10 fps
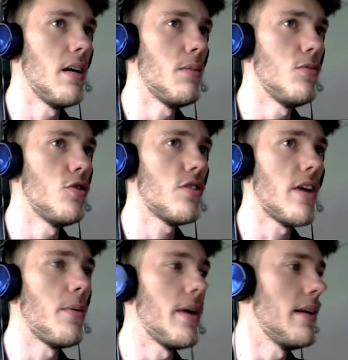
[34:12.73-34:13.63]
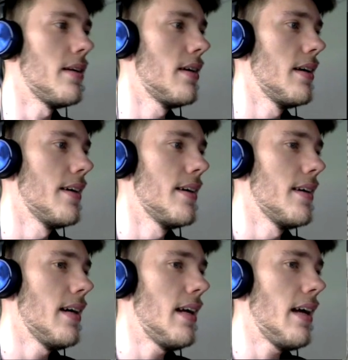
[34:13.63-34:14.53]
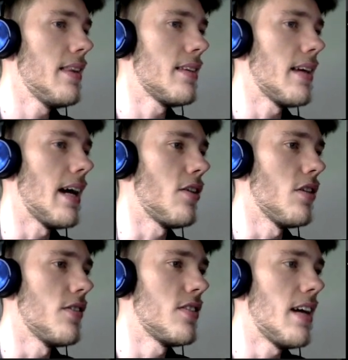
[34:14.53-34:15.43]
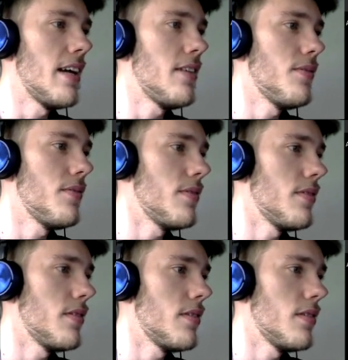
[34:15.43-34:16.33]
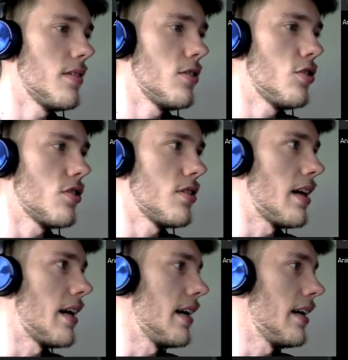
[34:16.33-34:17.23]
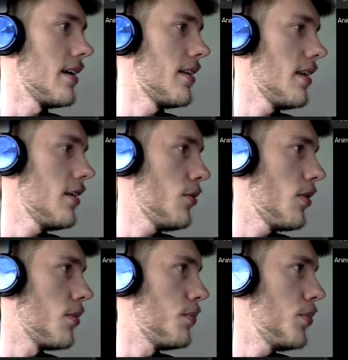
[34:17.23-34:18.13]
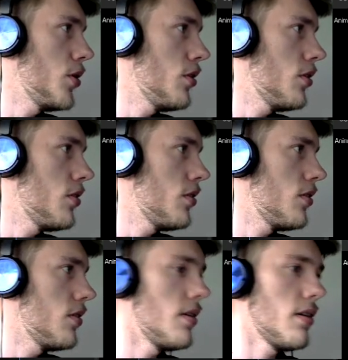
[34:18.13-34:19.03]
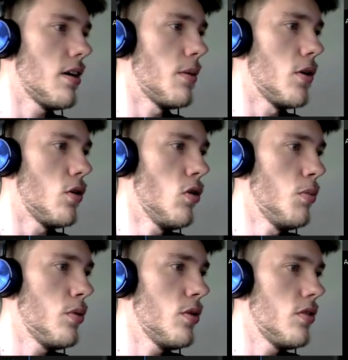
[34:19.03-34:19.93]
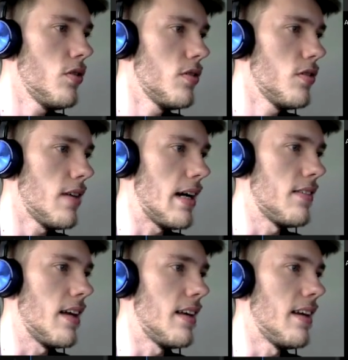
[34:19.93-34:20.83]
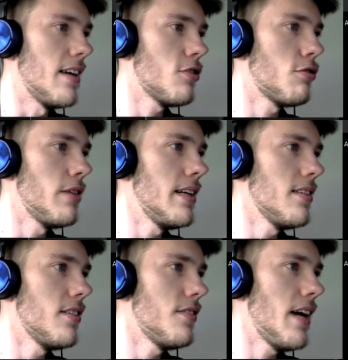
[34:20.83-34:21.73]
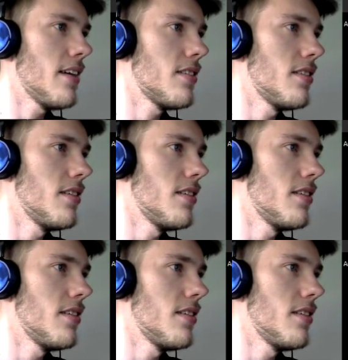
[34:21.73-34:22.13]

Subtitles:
Just go in and add this again on the other side, just like this with the burn going upward, so it has that nice gradient effect.